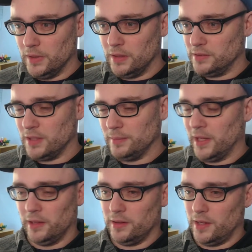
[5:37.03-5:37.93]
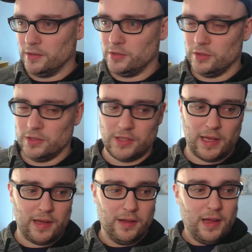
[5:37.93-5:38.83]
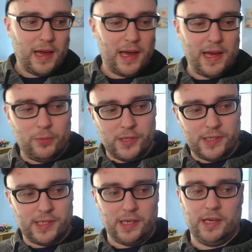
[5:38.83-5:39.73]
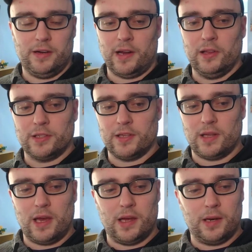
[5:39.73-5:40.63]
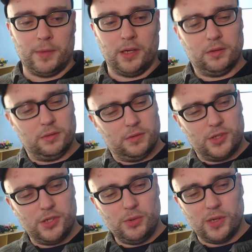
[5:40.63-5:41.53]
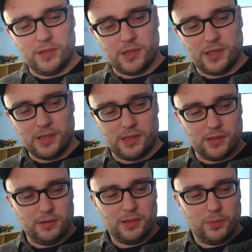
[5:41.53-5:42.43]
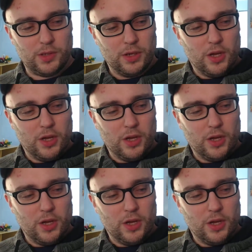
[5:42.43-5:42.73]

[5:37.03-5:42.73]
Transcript: something like that. So it's like I had one sitting here and I looked at the can. I'm like, 260. Oh no, but